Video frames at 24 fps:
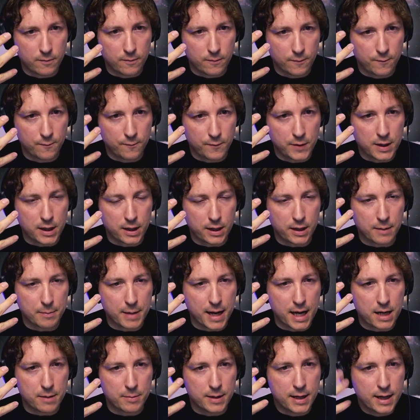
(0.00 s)
feeling
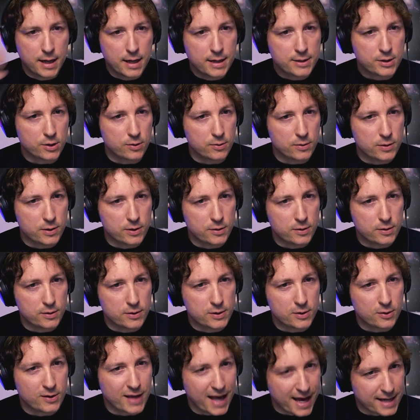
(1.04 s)
pain. So
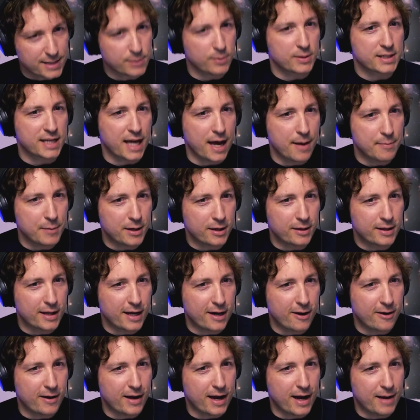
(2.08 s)
that's what's happening
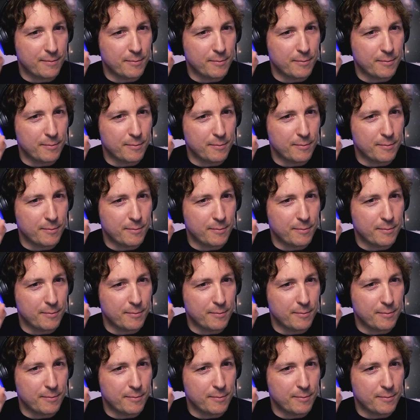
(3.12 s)
there.